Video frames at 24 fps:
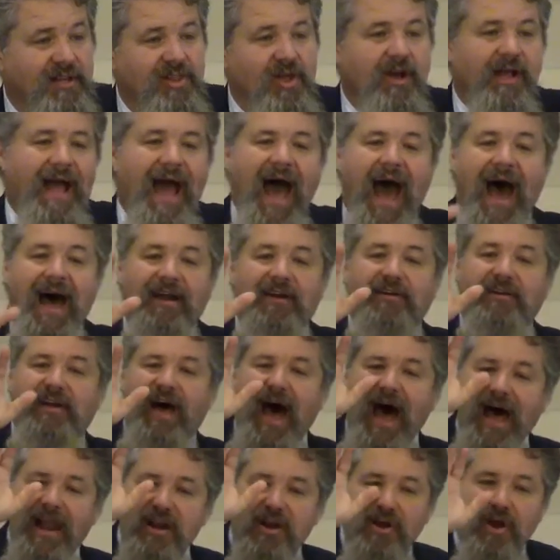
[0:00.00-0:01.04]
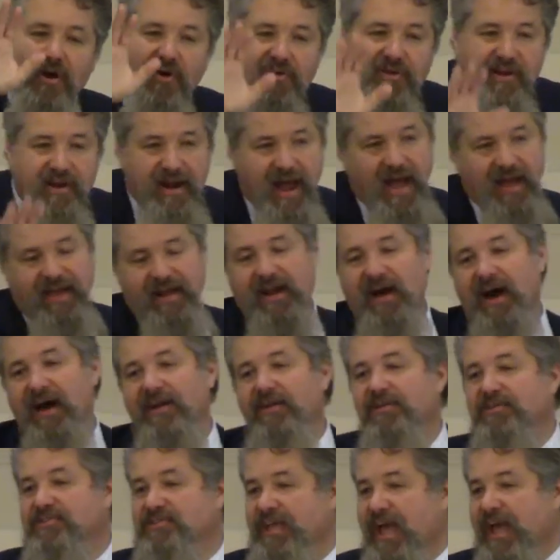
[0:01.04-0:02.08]
Look, I, under, I know you're not going to
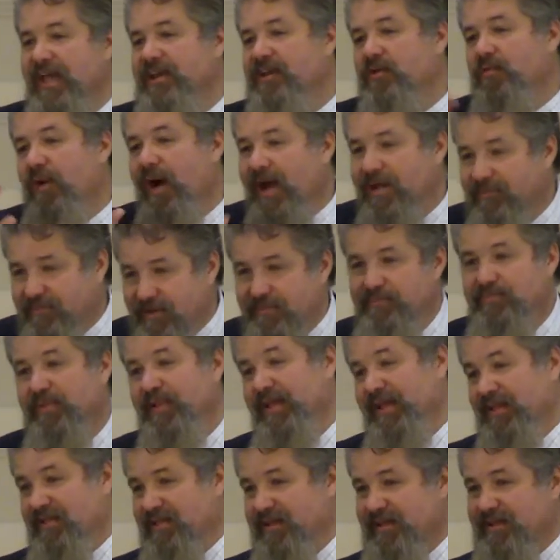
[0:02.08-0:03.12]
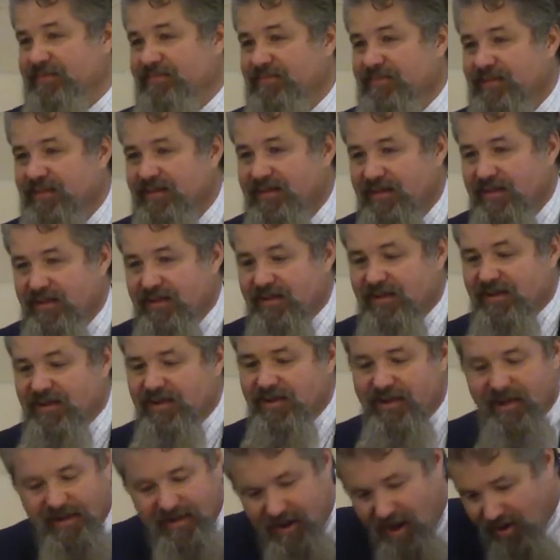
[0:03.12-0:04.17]
understand your wife completely.
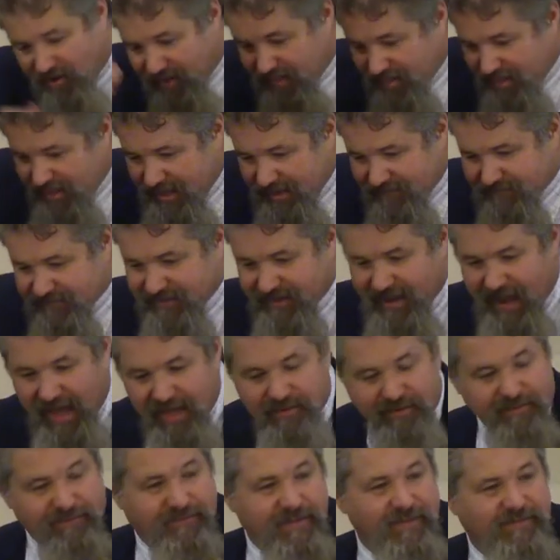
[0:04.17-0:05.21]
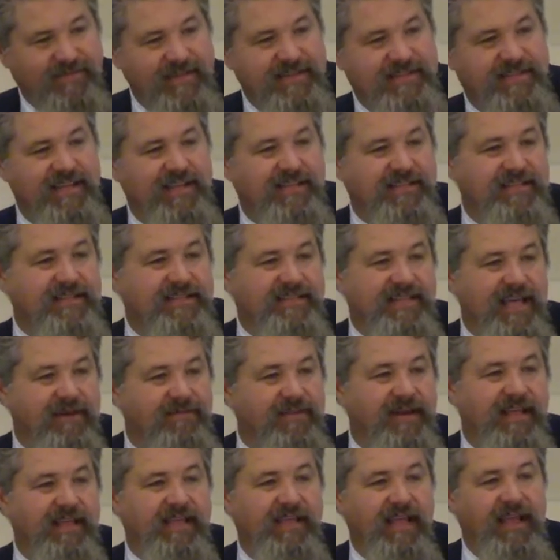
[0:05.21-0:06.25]
You y'all can live together 50, 60,
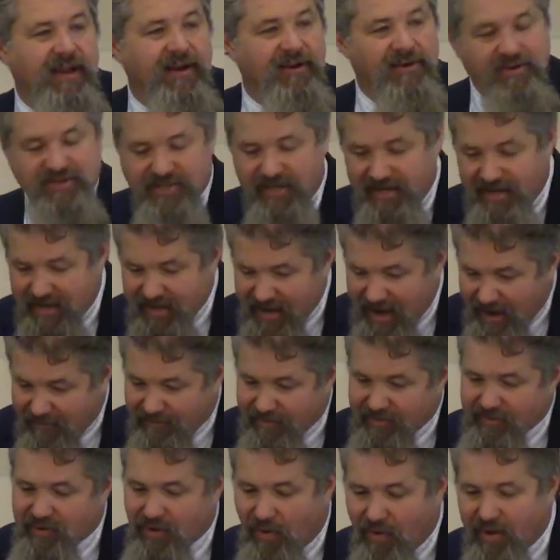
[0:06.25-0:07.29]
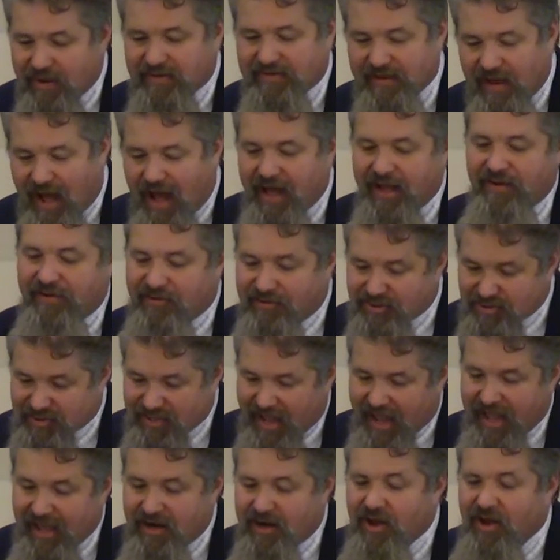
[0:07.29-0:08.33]
70 years and you're never going to
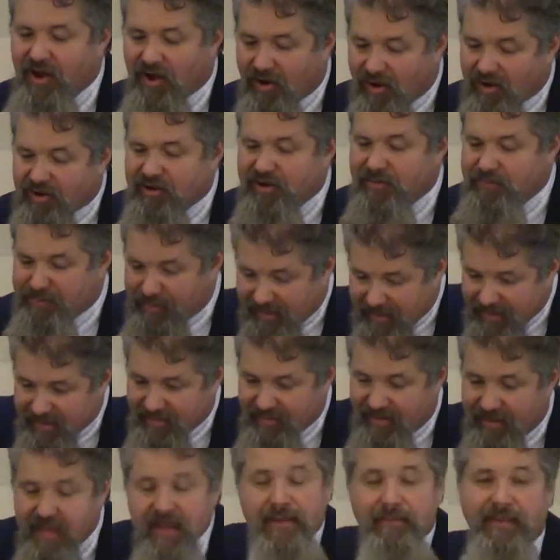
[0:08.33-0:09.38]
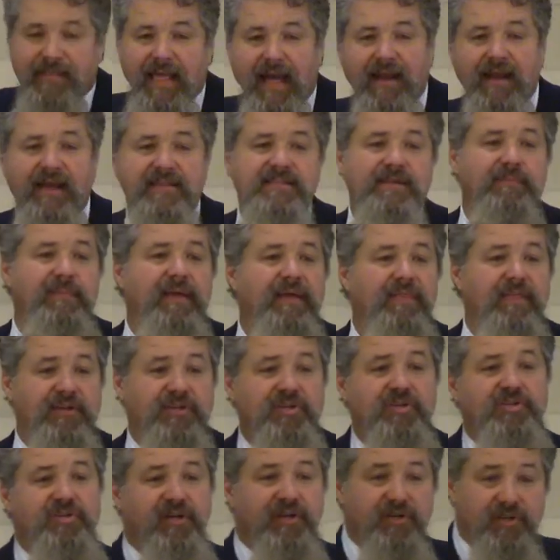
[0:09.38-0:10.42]
understand her completely. But that doesn't mean
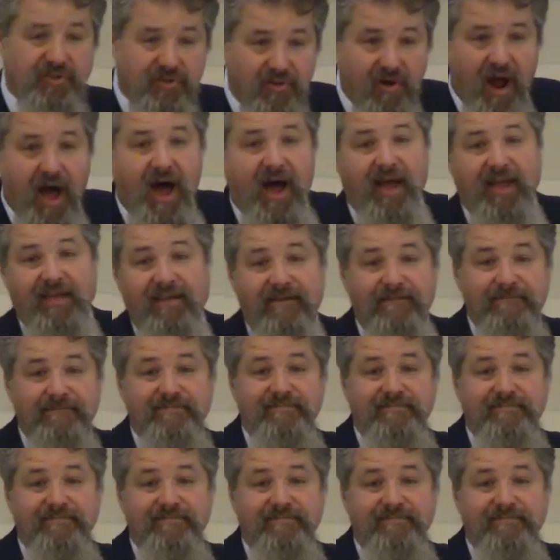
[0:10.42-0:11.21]
that you shouldn't try